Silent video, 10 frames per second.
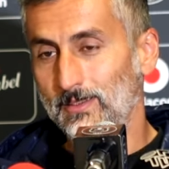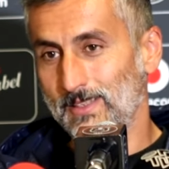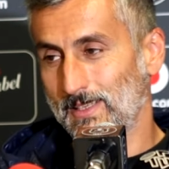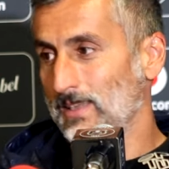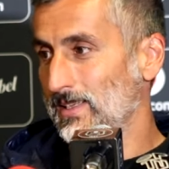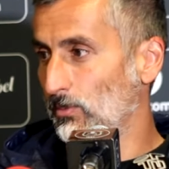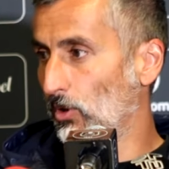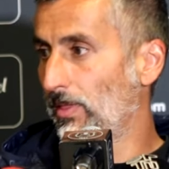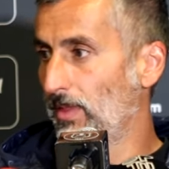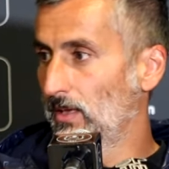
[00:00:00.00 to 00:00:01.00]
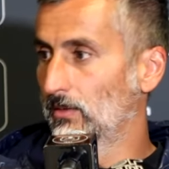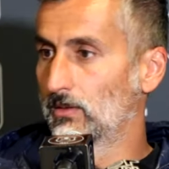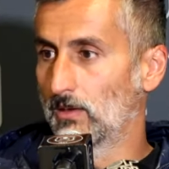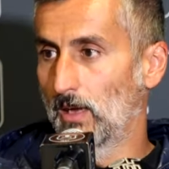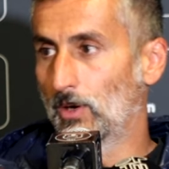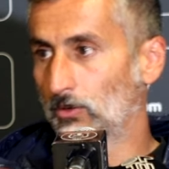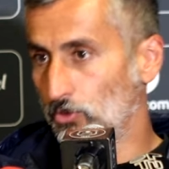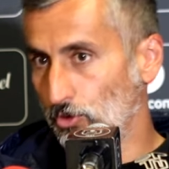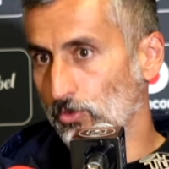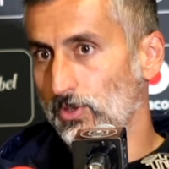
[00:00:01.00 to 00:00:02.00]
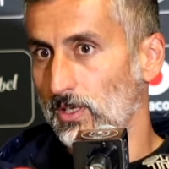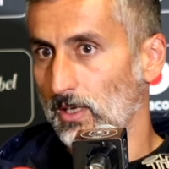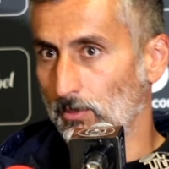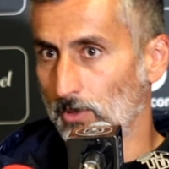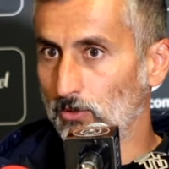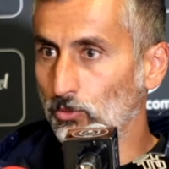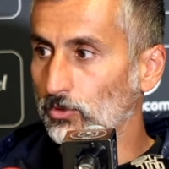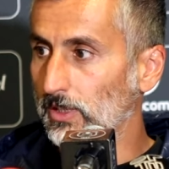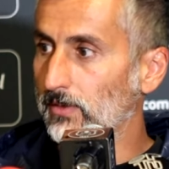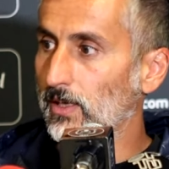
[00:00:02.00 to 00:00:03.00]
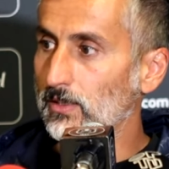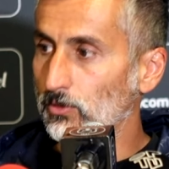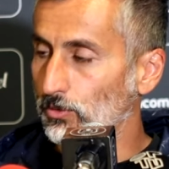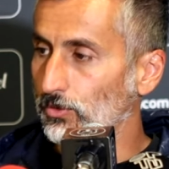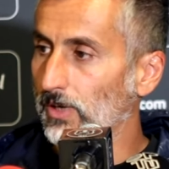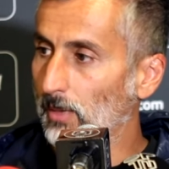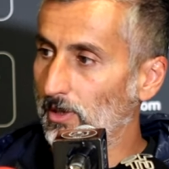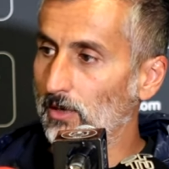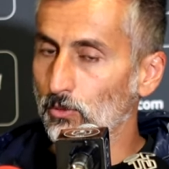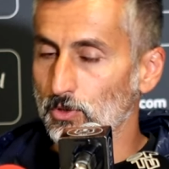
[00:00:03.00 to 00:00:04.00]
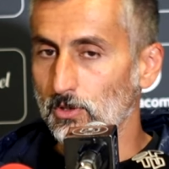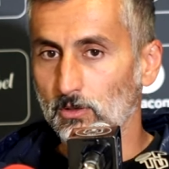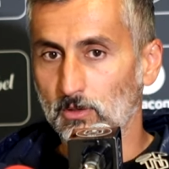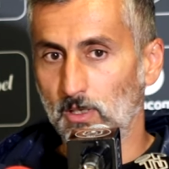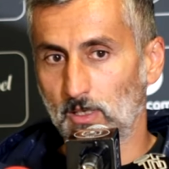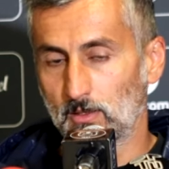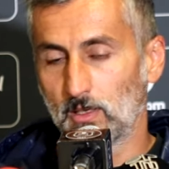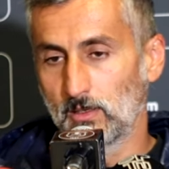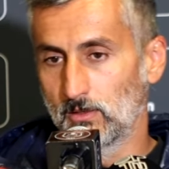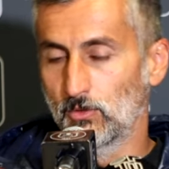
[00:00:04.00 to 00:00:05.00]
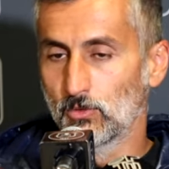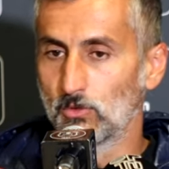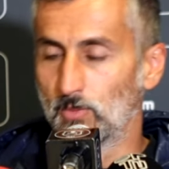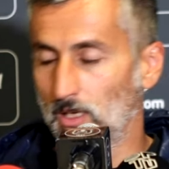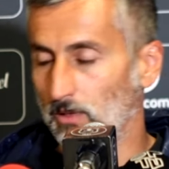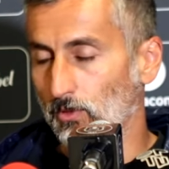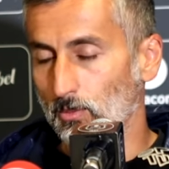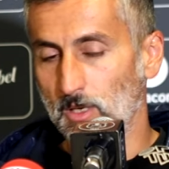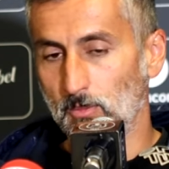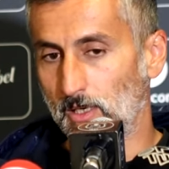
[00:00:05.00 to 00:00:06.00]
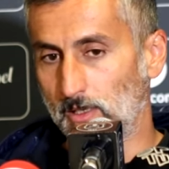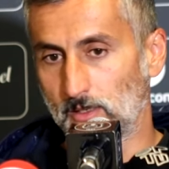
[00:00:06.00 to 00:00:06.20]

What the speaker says: sensible thing about choosing every 2-3 days who's gonna play, who is not, they used to make it for me very